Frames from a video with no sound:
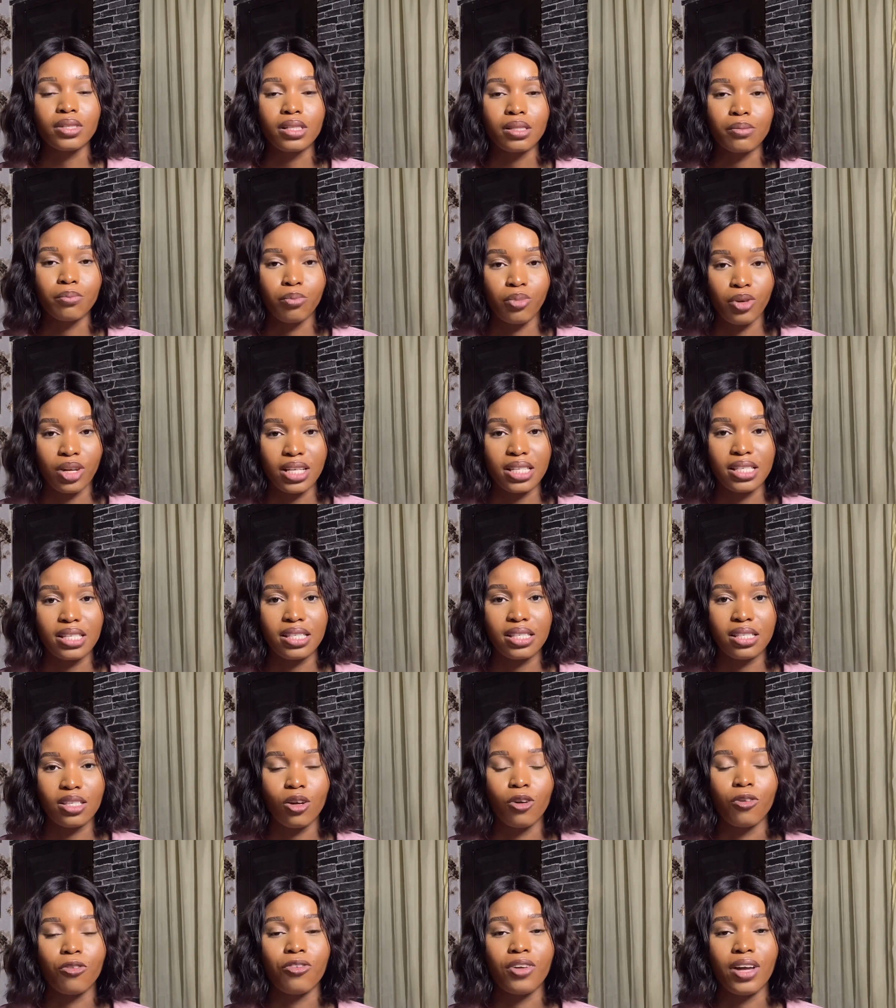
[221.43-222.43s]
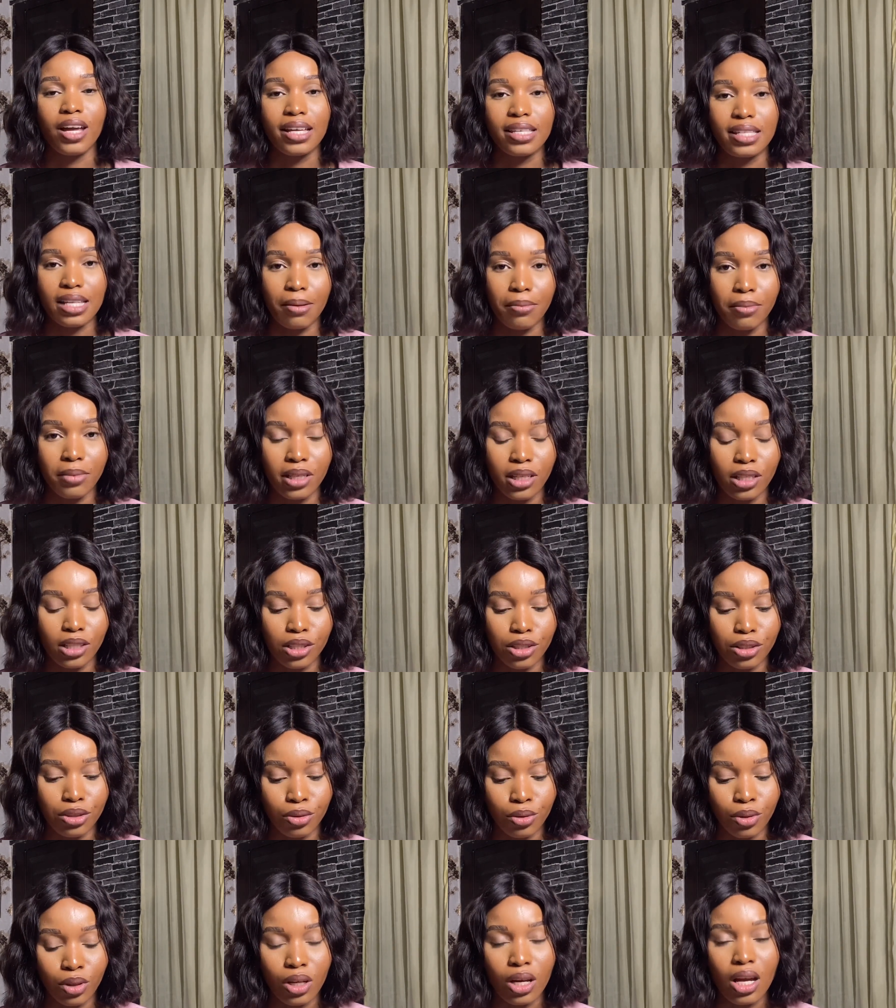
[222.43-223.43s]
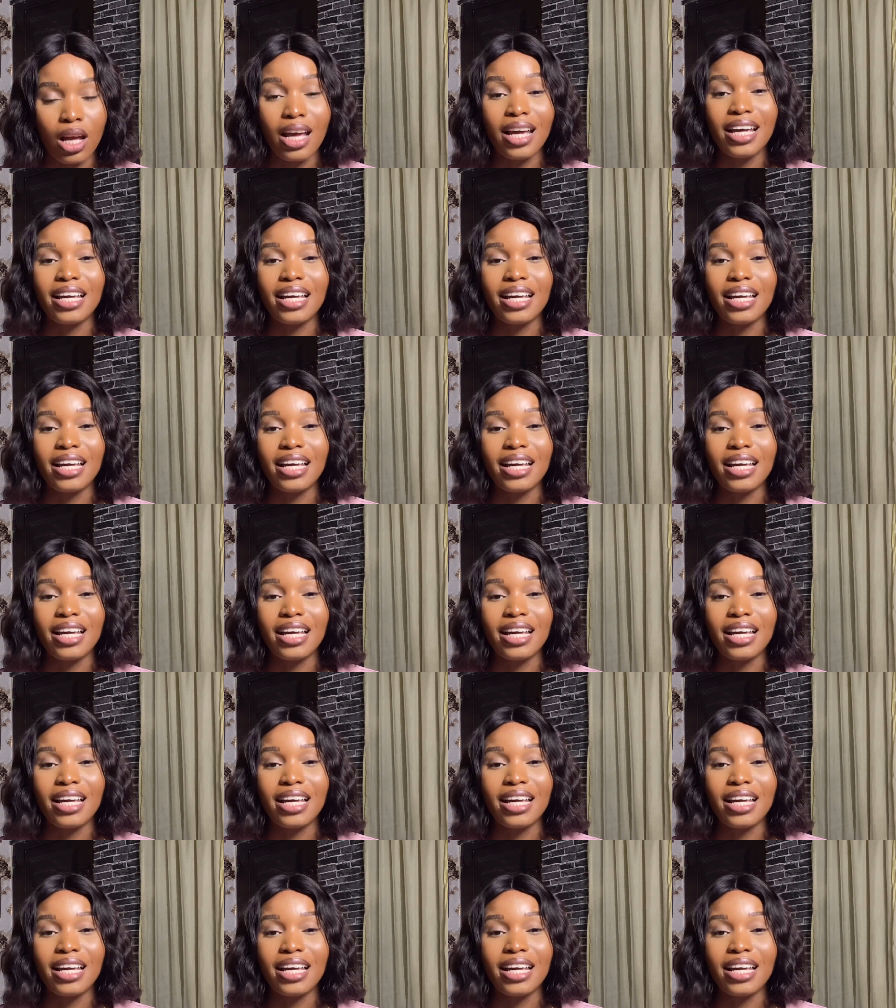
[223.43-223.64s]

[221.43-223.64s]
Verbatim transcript: breast self-examination